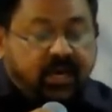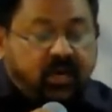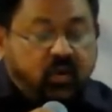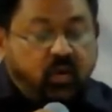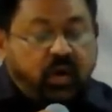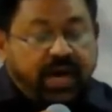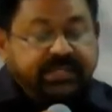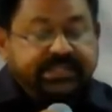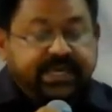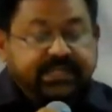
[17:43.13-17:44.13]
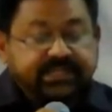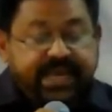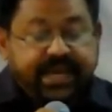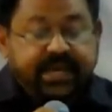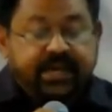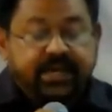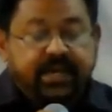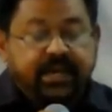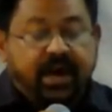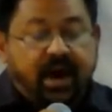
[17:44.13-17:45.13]
who has the sacred
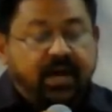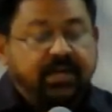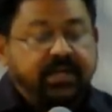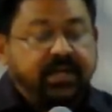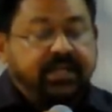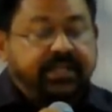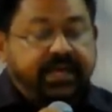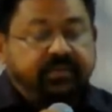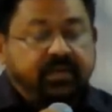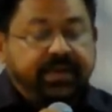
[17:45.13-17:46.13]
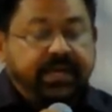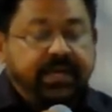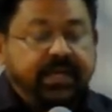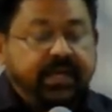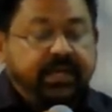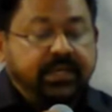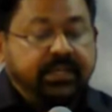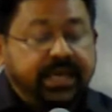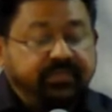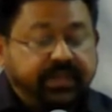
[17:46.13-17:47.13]
heart, they will be,
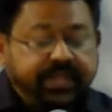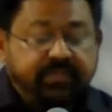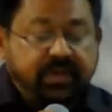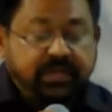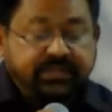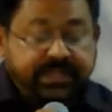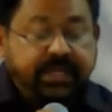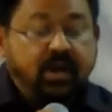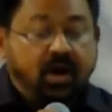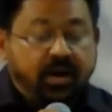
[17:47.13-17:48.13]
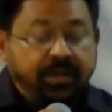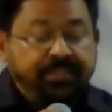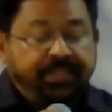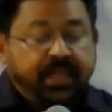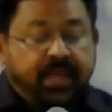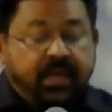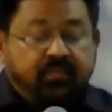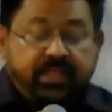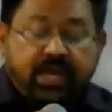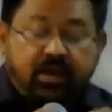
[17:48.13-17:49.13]
they will, they will see God.
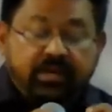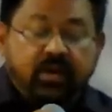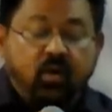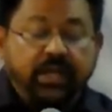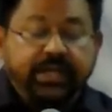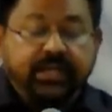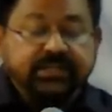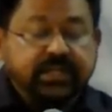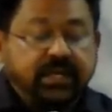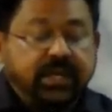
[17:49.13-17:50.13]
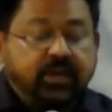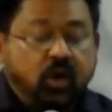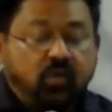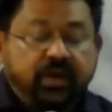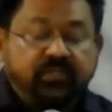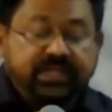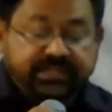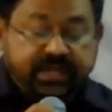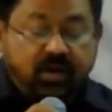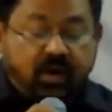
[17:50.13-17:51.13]
Without holiness, no one will
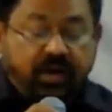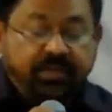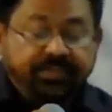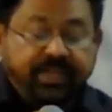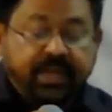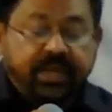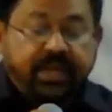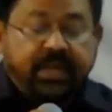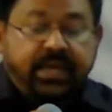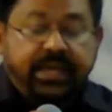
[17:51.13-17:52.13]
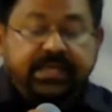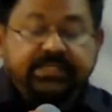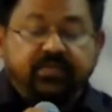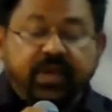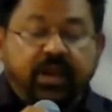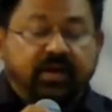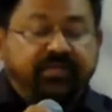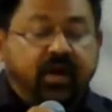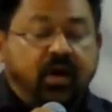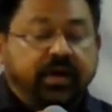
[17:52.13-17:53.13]
see God. It is the will of
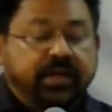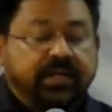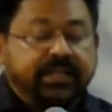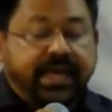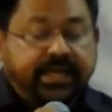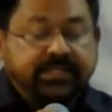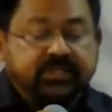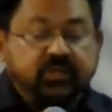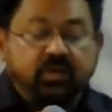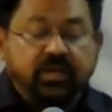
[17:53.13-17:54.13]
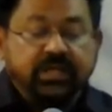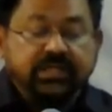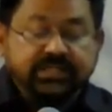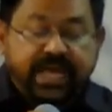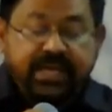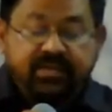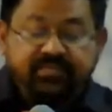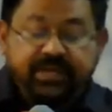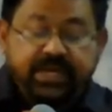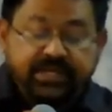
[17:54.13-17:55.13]
God that is your
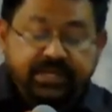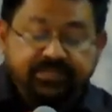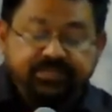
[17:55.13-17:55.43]
sanctification.